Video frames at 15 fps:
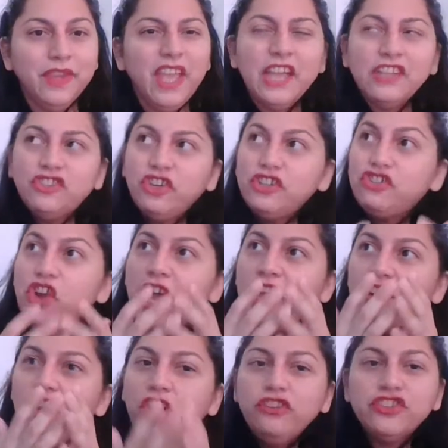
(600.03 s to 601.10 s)
And they're
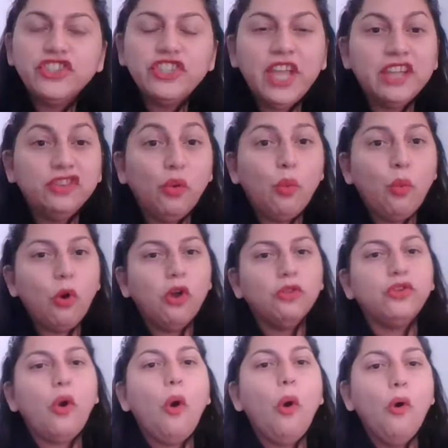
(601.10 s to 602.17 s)
trying to understand the
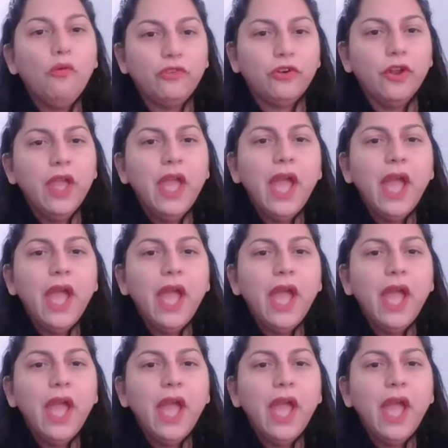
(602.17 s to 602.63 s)
world over,